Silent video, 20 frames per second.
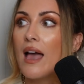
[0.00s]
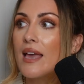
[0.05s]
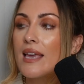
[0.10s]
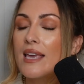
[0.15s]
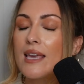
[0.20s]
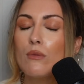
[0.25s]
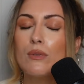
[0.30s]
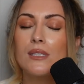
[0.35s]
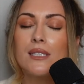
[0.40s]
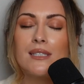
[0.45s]

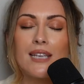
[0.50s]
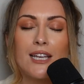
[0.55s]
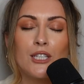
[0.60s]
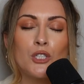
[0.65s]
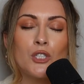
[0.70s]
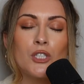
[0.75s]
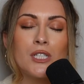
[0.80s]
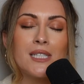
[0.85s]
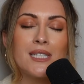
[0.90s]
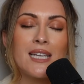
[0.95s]
He was
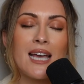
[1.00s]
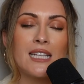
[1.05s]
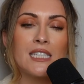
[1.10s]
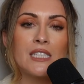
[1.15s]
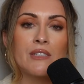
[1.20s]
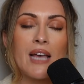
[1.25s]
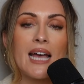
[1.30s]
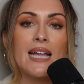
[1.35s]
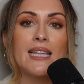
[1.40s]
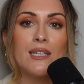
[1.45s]
such an
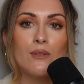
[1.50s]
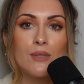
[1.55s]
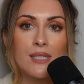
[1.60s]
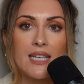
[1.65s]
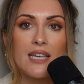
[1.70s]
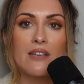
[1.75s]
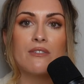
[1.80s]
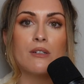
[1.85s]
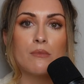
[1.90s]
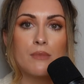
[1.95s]
intense fan. He was
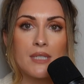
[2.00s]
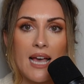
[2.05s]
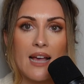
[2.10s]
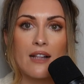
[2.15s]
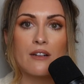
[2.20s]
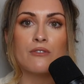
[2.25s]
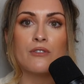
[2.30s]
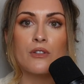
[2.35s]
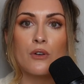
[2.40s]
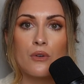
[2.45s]
there for
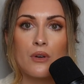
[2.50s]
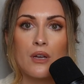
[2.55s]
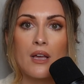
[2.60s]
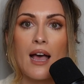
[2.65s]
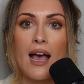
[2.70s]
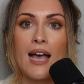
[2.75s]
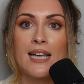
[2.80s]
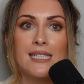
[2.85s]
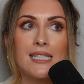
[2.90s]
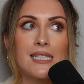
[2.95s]
himself, though.
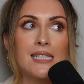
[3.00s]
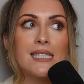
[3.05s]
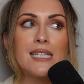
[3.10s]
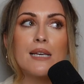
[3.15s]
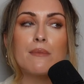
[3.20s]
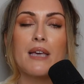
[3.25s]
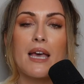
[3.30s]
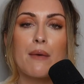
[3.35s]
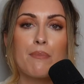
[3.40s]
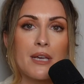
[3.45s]
I didn't see
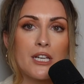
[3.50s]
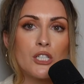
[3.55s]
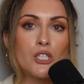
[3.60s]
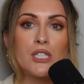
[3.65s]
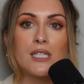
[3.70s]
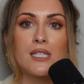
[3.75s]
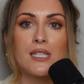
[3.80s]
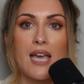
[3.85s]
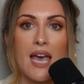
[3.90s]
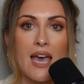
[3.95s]
him get
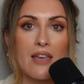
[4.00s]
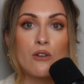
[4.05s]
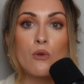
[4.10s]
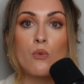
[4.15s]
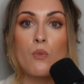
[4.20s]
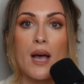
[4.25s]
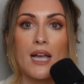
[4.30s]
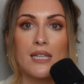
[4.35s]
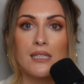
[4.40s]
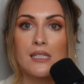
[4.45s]
pictures together
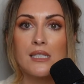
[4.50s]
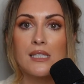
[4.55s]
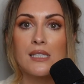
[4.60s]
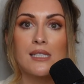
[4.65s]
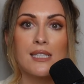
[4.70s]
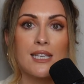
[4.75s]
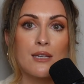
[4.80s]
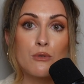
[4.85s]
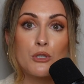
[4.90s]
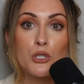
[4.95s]
once.
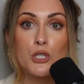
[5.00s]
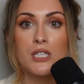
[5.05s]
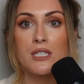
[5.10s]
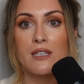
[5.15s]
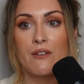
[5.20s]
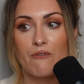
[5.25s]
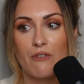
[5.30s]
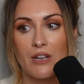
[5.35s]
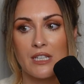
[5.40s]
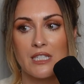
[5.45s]
He was just
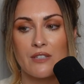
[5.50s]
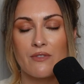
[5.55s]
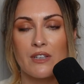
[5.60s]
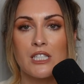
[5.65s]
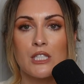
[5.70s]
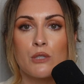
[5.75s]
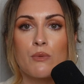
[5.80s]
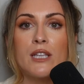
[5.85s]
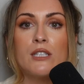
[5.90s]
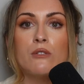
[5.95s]
in front of us.
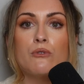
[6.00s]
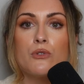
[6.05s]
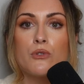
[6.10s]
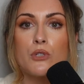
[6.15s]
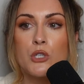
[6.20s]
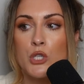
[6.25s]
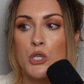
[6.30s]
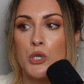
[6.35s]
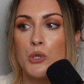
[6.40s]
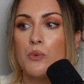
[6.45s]
Because when you do the
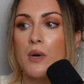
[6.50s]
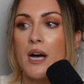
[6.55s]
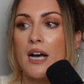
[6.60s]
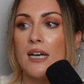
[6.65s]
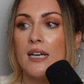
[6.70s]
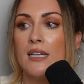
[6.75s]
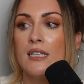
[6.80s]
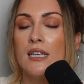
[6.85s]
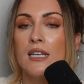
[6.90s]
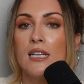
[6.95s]
tour,
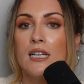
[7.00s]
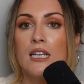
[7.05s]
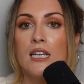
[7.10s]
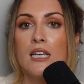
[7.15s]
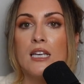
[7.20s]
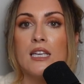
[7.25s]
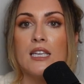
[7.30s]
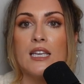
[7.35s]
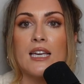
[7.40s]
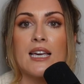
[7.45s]

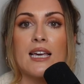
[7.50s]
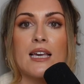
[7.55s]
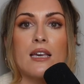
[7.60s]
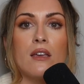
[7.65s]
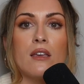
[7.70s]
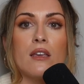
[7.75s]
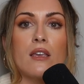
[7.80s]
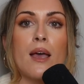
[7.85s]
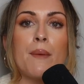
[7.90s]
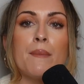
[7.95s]

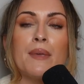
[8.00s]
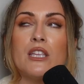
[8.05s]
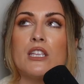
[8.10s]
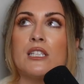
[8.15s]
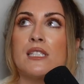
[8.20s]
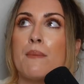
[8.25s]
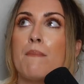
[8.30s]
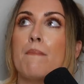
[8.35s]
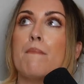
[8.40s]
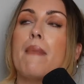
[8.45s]

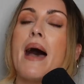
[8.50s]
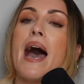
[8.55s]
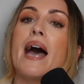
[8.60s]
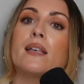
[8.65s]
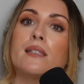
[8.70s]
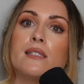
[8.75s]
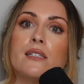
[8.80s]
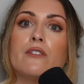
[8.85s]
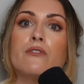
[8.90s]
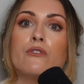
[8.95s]
it's a
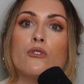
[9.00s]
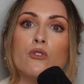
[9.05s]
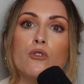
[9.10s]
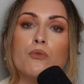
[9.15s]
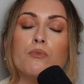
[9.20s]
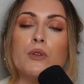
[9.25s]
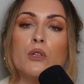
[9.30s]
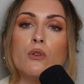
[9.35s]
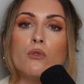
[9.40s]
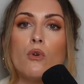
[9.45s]
massive group
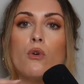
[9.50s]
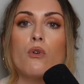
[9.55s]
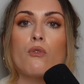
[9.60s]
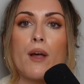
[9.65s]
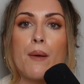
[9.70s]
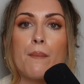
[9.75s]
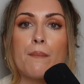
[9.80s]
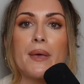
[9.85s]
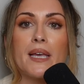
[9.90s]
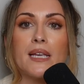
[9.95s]
and you go
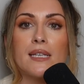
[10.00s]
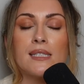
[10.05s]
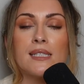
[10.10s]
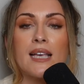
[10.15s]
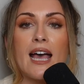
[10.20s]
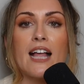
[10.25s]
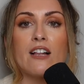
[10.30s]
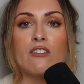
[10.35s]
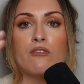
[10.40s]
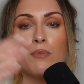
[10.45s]
around by
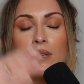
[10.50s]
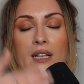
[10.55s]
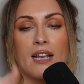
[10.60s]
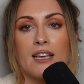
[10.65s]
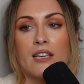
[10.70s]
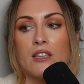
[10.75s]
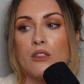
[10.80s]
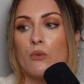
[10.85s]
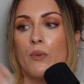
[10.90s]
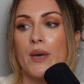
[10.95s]
yourself. But,
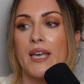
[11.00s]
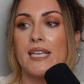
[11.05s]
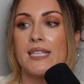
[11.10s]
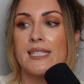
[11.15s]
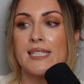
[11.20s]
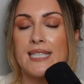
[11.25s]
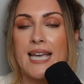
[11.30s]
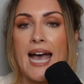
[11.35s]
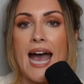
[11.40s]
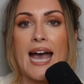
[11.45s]
like, the way
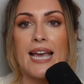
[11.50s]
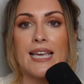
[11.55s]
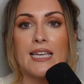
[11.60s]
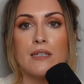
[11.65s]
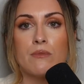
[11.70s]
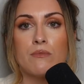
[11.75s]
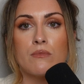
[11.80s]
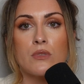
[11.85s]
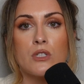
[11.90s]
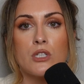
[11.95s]
it's
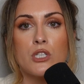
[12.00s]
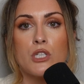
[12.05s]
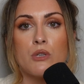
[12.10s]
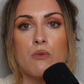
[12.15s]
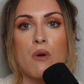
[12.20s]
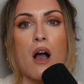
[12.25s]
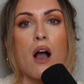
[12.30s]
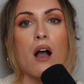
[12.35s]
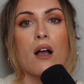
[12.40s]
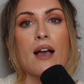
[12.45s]
timed, you
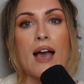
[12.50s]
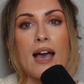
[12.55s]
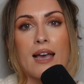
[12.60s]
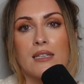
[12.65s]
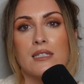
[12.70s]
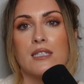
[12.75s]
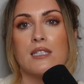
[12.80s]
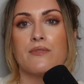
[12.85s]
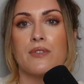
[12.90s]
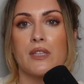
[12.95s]
are
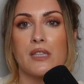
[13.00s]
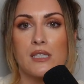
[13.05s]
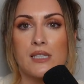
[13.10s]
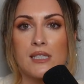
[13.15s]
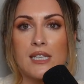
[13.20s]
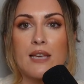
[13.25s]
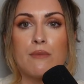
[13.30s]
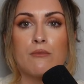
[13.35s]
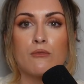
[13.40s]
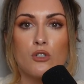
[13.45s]
kind of in the
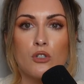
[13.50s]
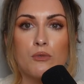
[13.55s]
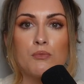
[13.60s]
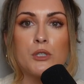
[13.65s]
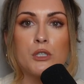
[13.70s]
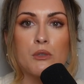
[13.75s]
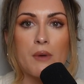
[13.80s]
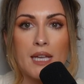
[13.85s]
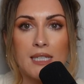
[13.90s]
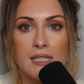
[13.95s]
same
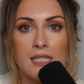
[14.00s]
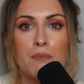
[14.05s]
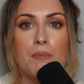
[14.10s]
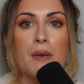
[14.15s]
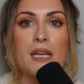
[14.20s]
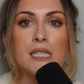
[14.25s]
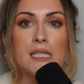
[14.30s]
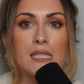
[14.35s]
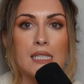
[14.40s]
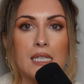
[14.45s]
groups. You end up,
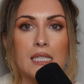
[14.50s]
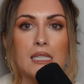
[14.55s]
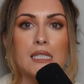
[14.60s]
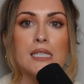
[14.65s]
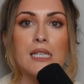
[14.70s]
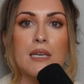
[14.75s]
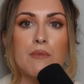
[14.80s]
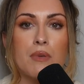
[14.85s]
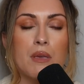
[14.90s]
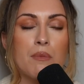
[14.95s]
like, seeing the
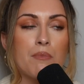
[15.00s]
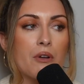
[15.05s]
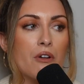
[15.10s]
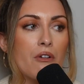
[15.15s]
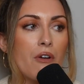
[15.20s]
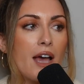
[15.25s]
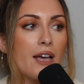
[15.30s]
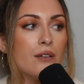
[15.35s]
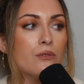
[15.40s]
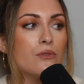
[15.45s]
same people
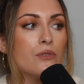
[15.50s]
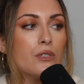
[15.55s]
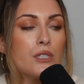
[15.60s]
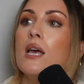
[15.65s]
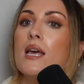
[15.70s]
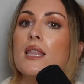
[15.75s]
around.